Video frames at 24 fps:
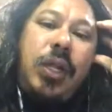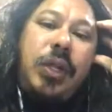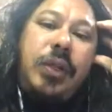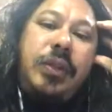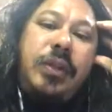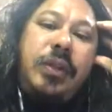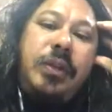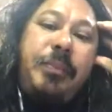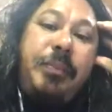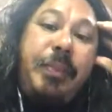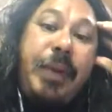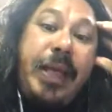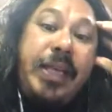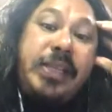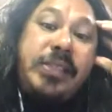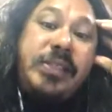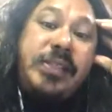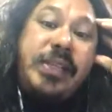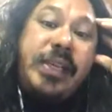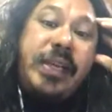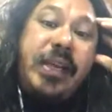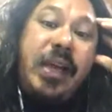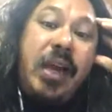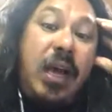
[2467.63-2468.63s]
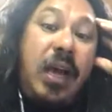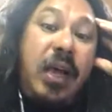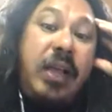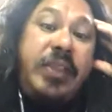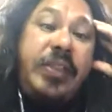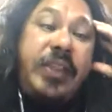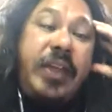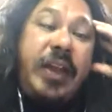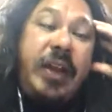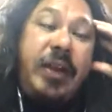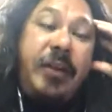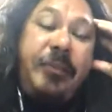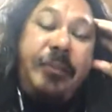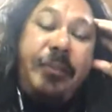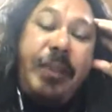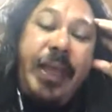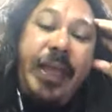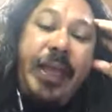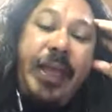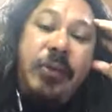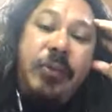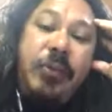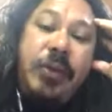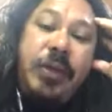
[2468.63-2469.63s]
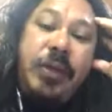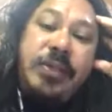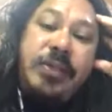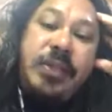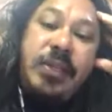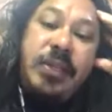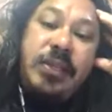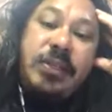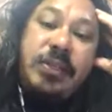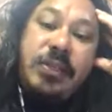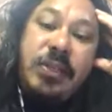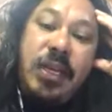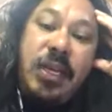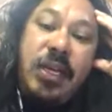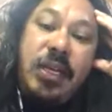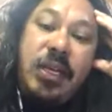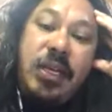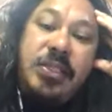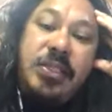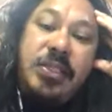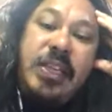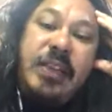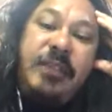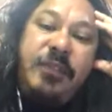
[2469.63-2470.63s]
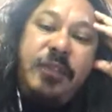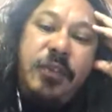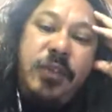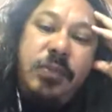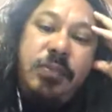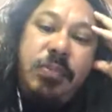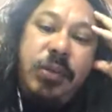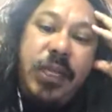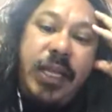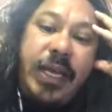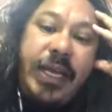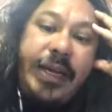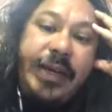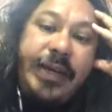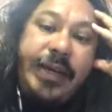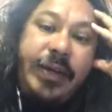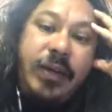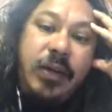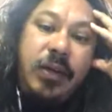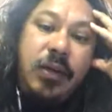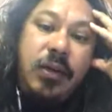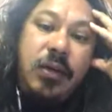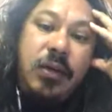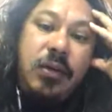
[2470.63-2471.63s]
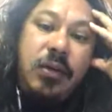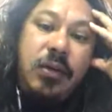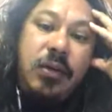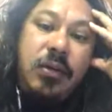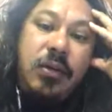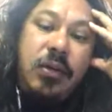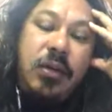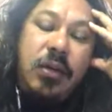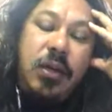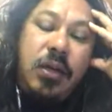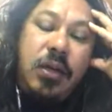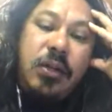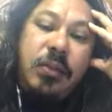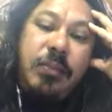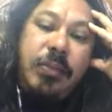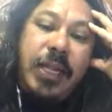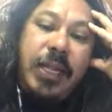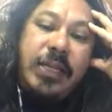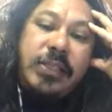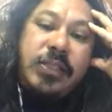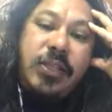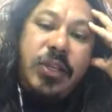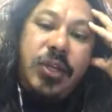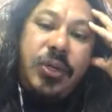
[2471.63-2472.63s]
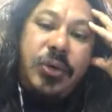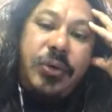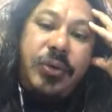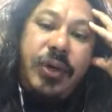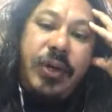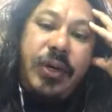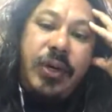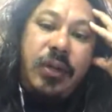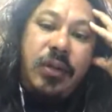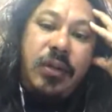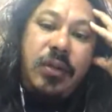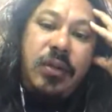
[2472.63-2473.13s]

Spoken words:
the best thing I thought I made was this seafood platter on the Blackstone griddle.